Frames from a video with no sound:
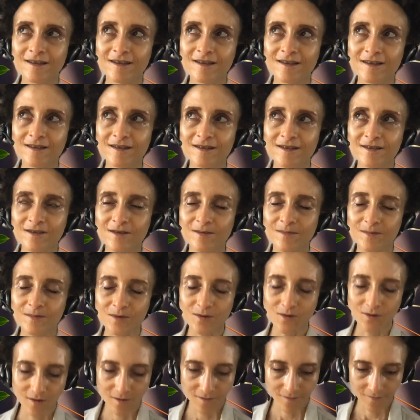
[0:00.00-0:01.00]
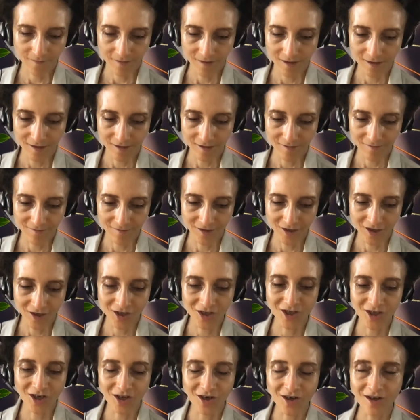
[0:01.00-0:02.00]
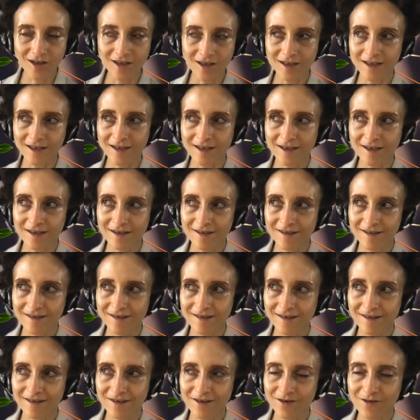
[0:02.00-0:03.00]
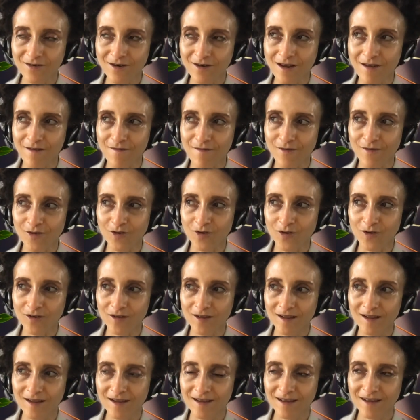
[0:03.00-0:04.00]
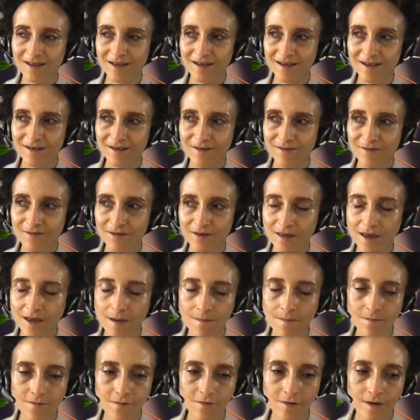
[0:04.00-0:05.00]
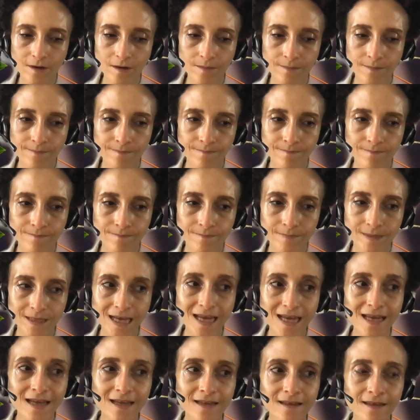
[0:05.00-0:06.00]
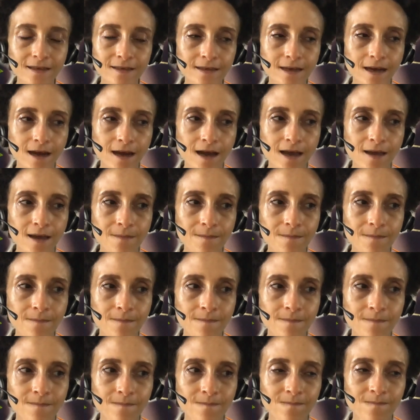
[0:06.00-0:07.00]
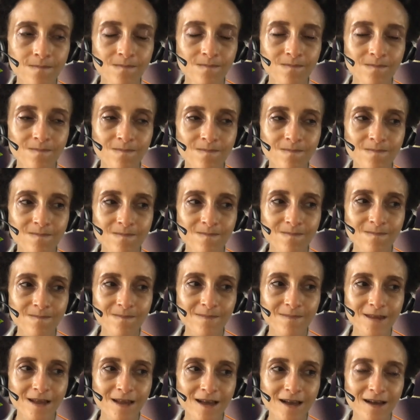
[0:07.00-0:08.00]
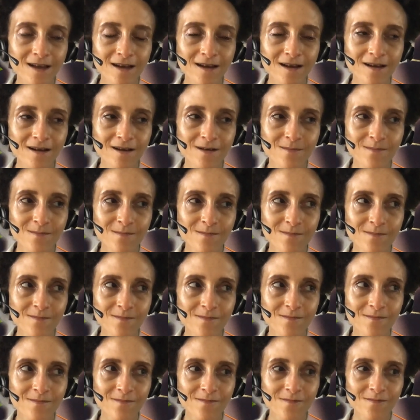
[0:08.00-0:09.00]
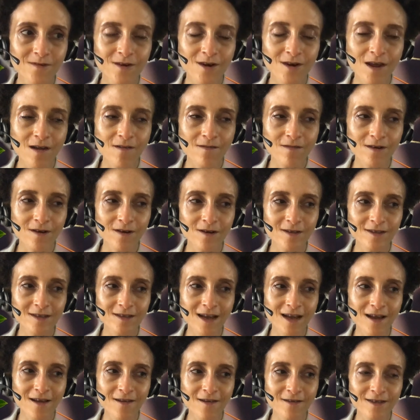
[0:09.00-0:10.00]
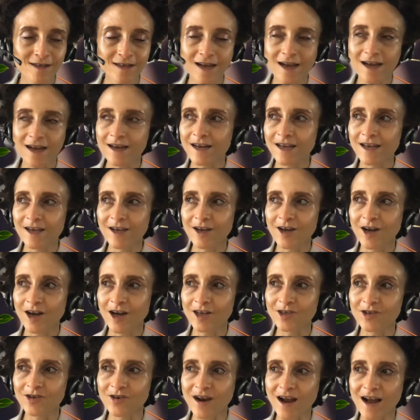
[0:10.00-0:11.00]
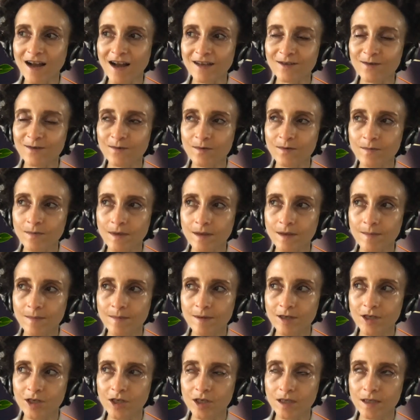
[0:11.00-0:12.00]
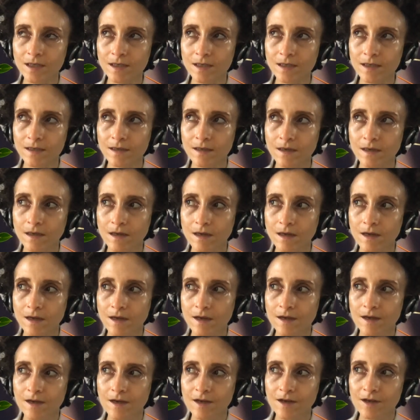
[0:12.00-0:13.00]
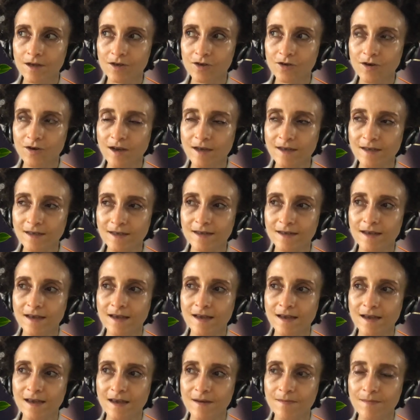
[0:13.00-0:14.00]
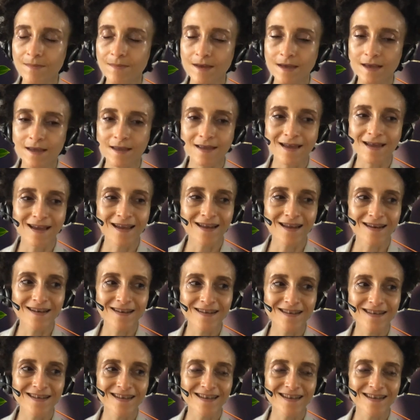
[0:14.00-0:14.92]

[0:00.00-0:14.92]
So I'm sort of eternally grateful for them for taking the time, for never signing contracts with me, but just trusting in me that